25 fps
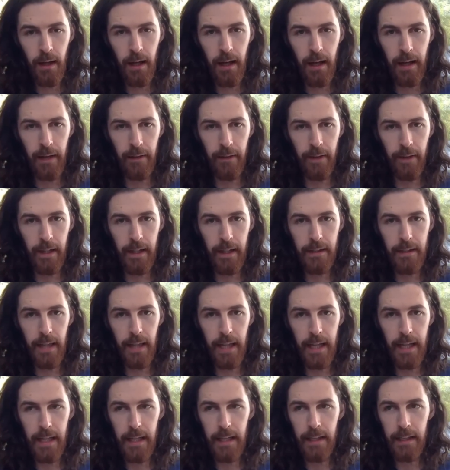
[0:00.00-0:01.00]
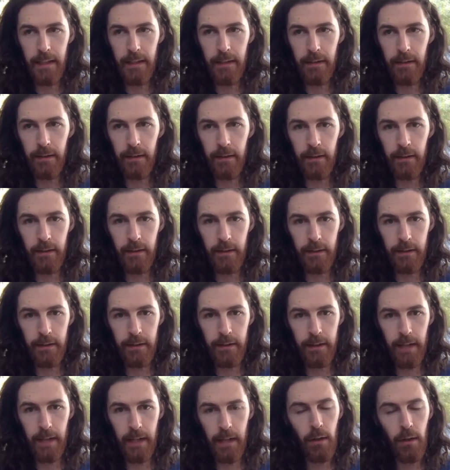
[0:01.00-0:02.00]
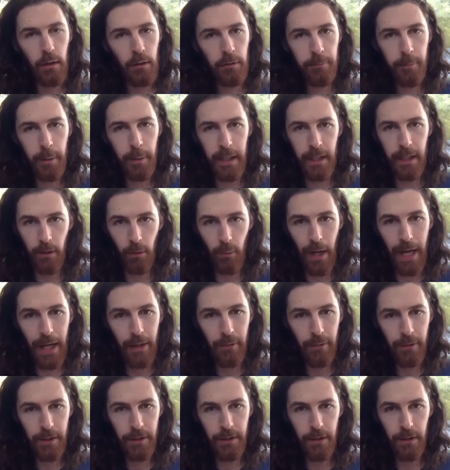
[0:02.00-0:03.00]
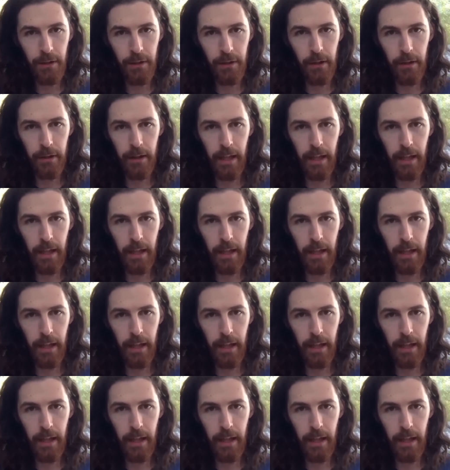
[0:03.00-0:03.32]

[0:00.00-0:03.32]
and they love being around each other.